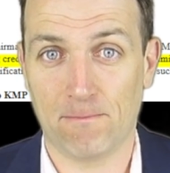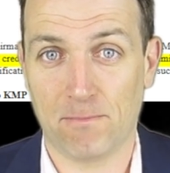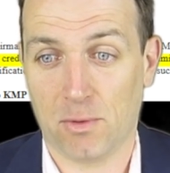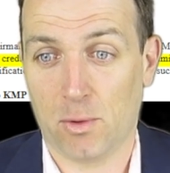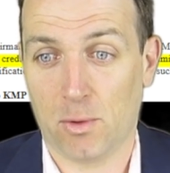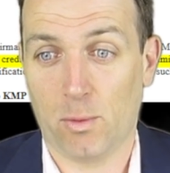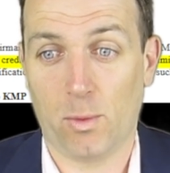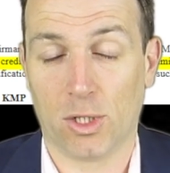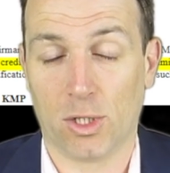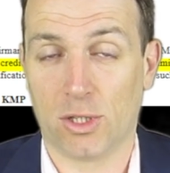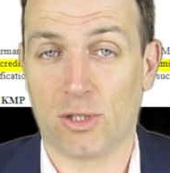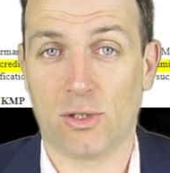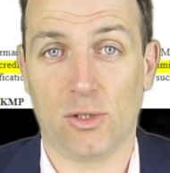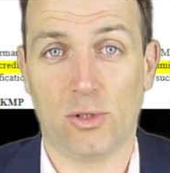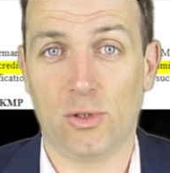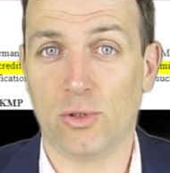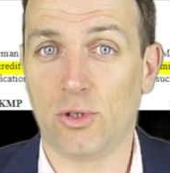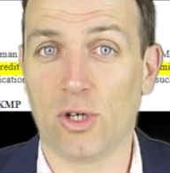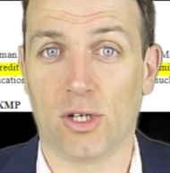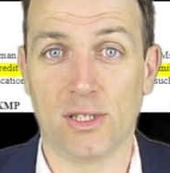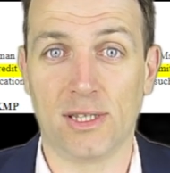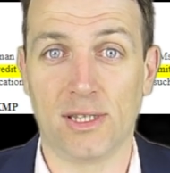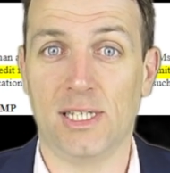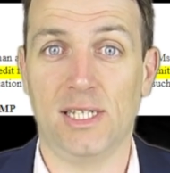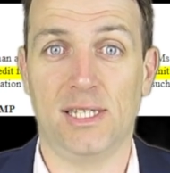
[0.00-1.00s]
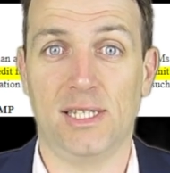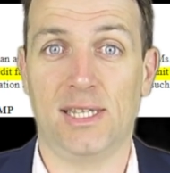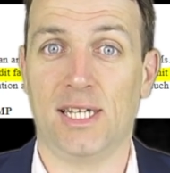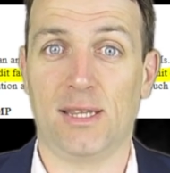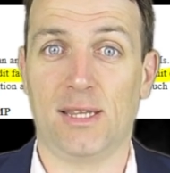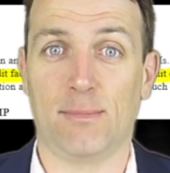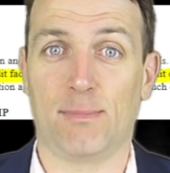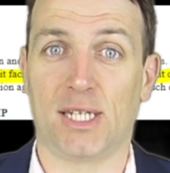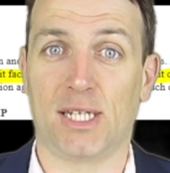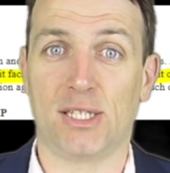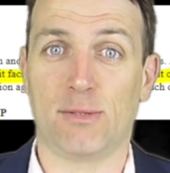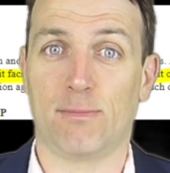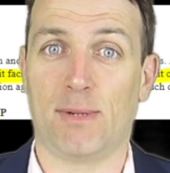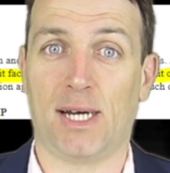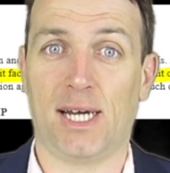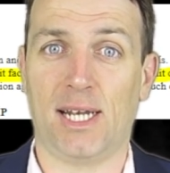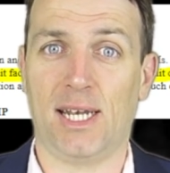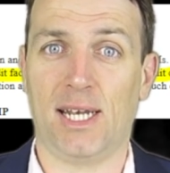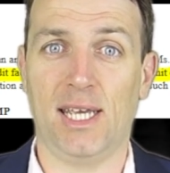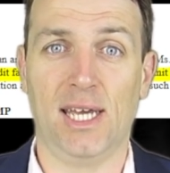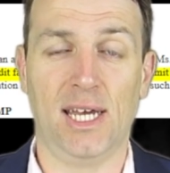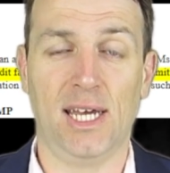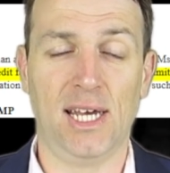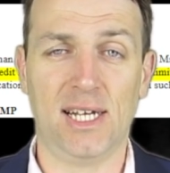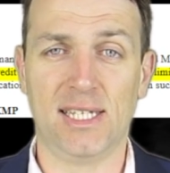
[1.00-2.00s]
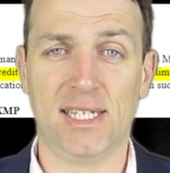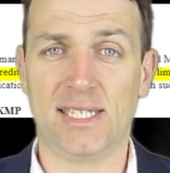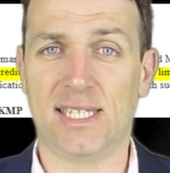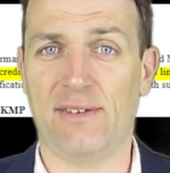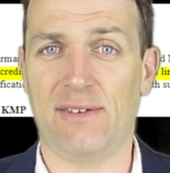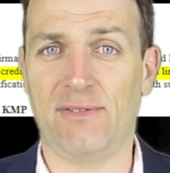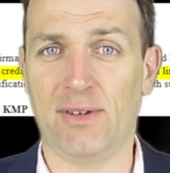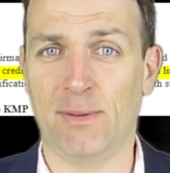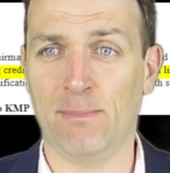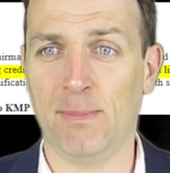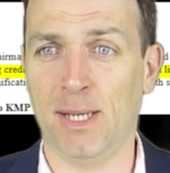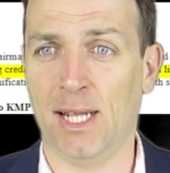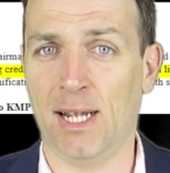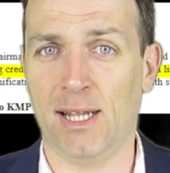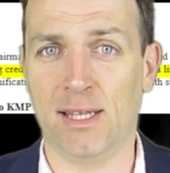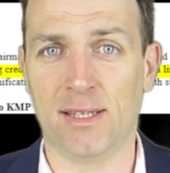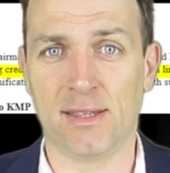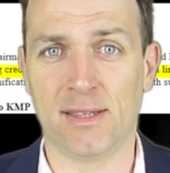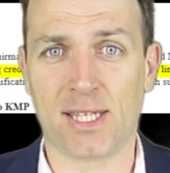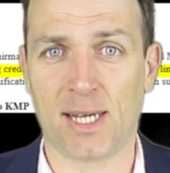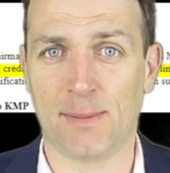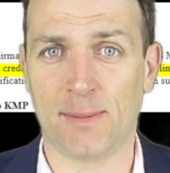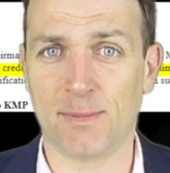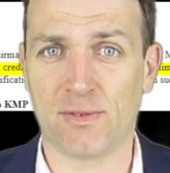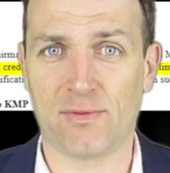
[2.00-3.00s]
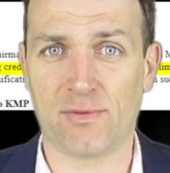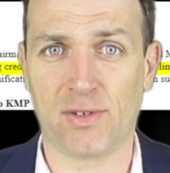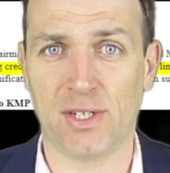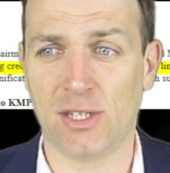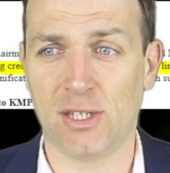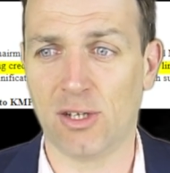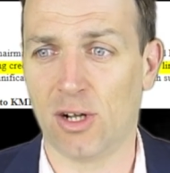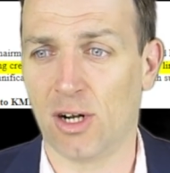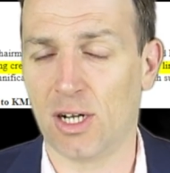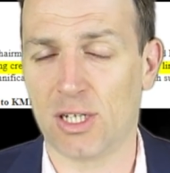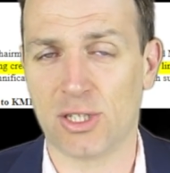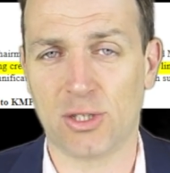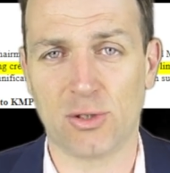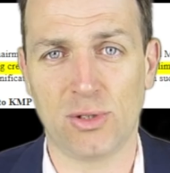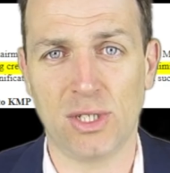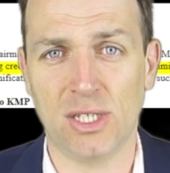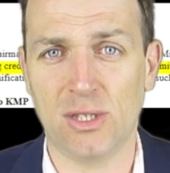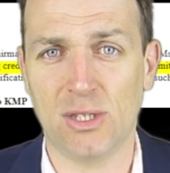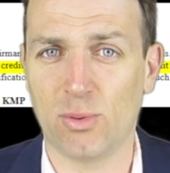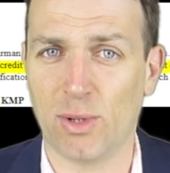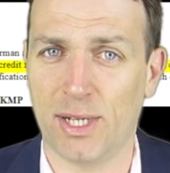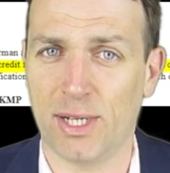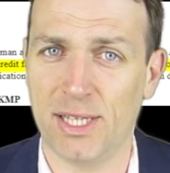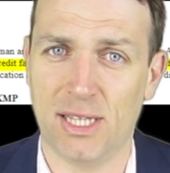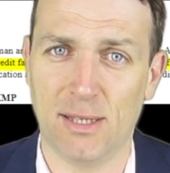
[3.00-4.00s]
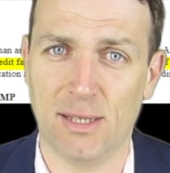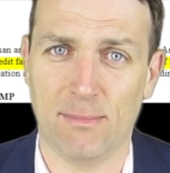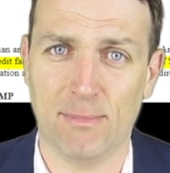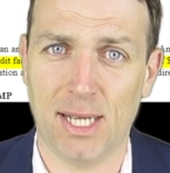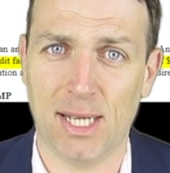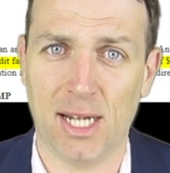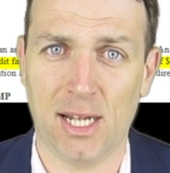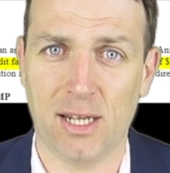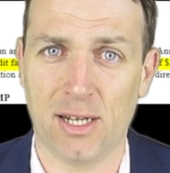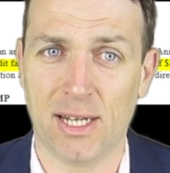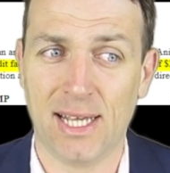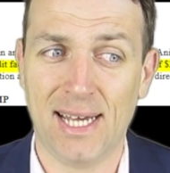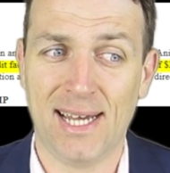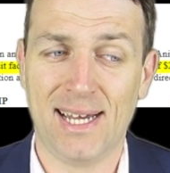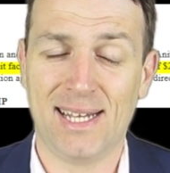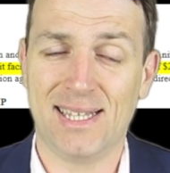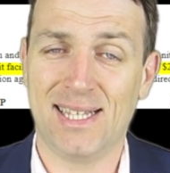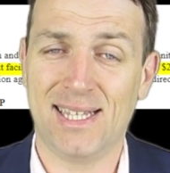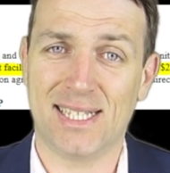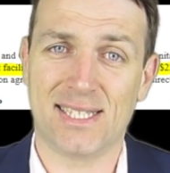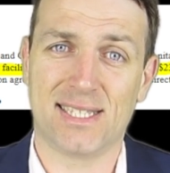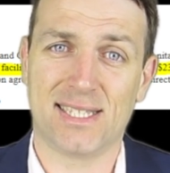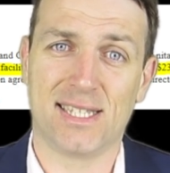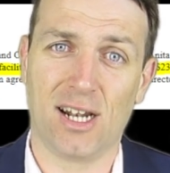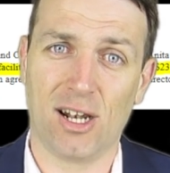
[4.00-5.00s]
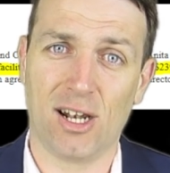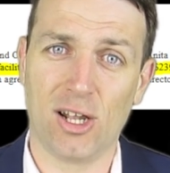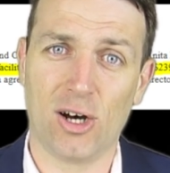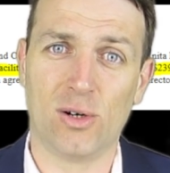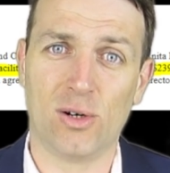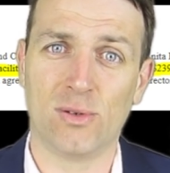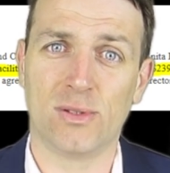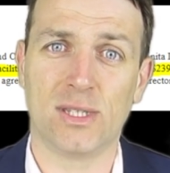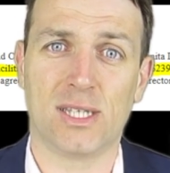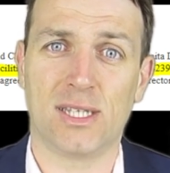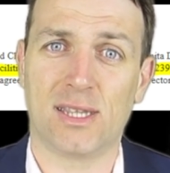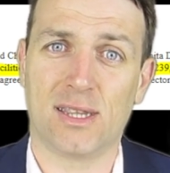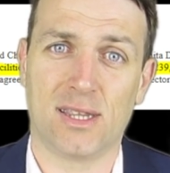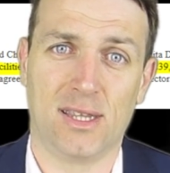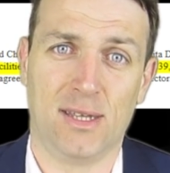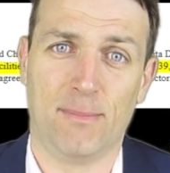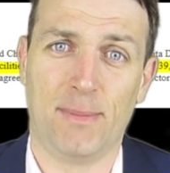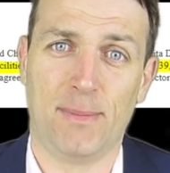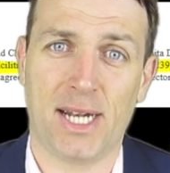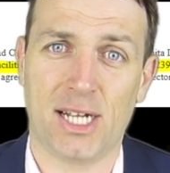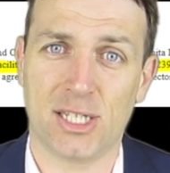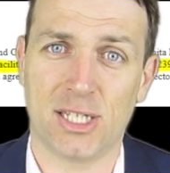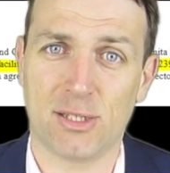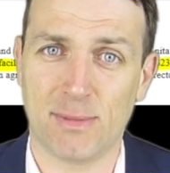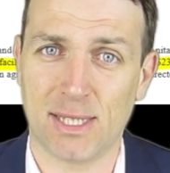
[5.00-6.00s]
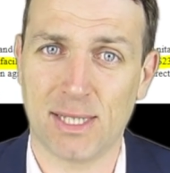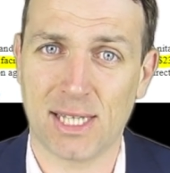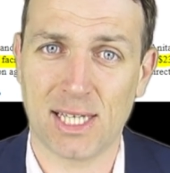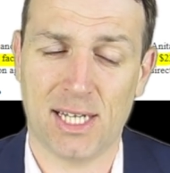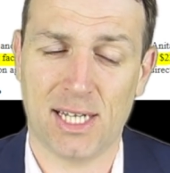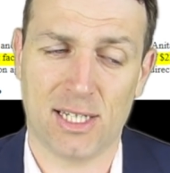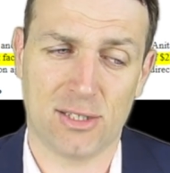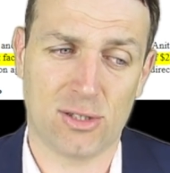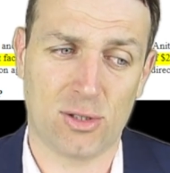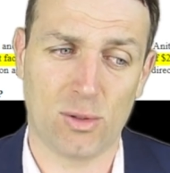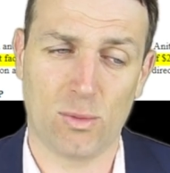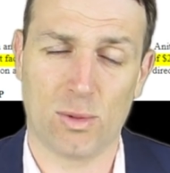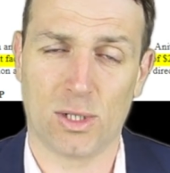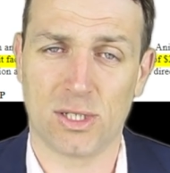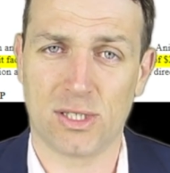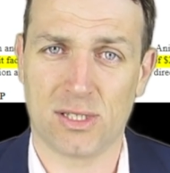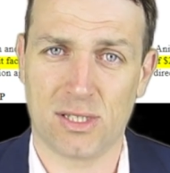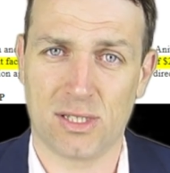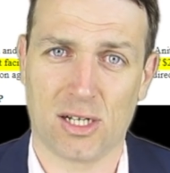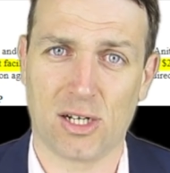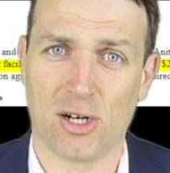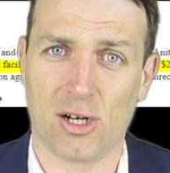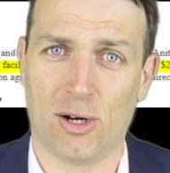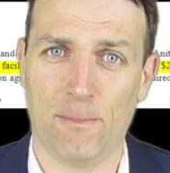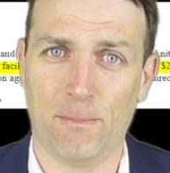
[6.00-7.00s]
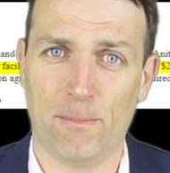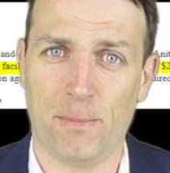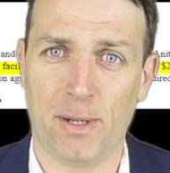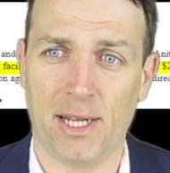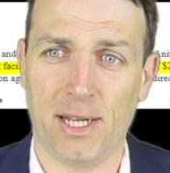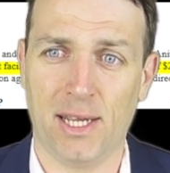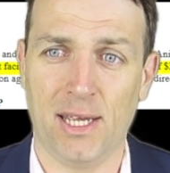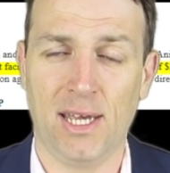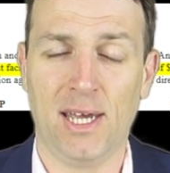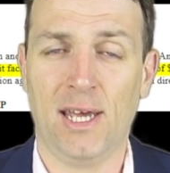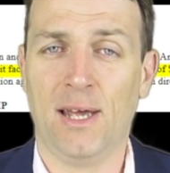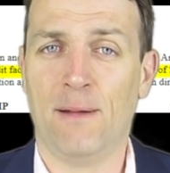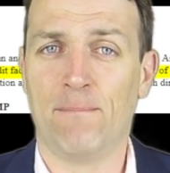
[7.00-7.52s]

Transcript: What? You don't need that much money, 7 million times $3. You need 20 million. That's the loan that the management has towards the company.